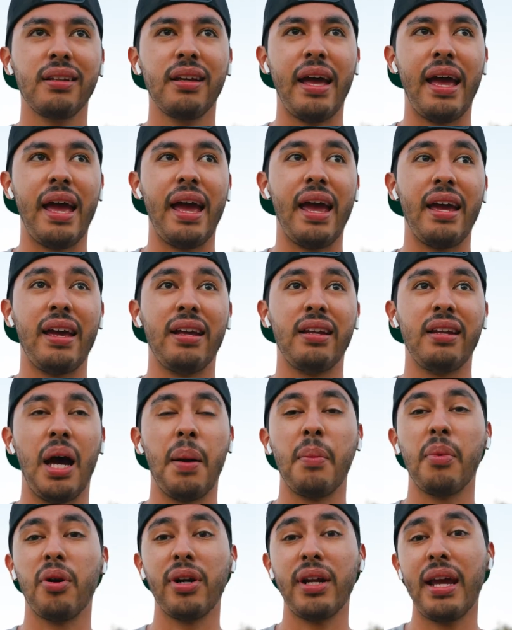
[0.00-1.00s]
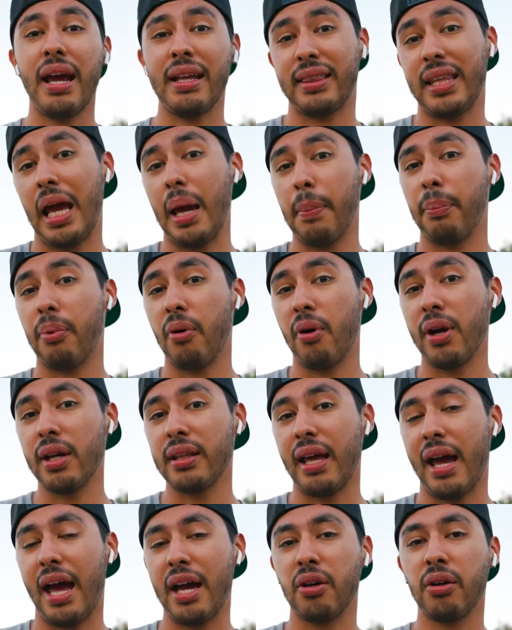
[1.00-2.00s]
And I'm already at that point
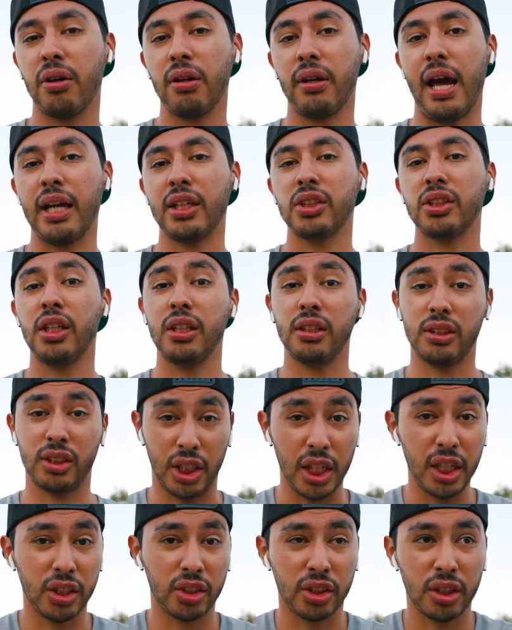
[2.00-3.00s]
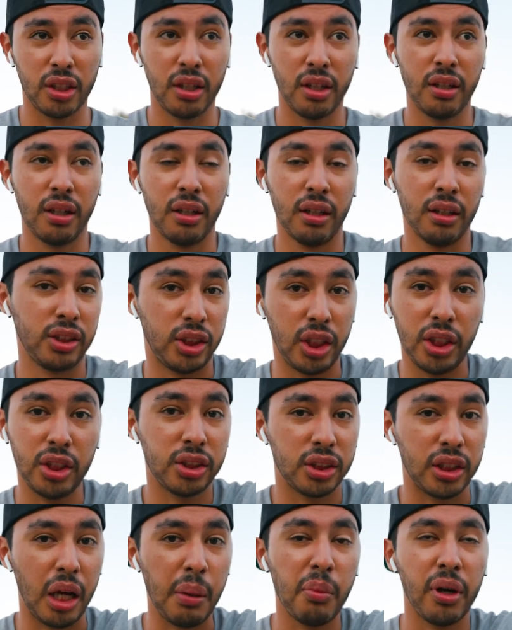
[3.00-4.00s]
that I could actually teach
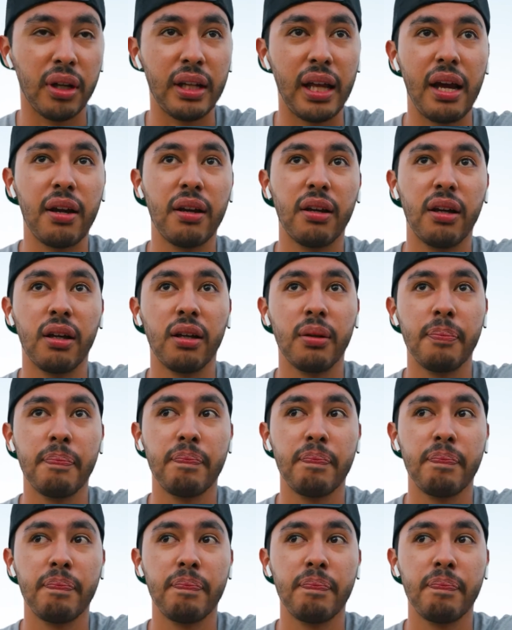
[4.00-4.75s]
someone how to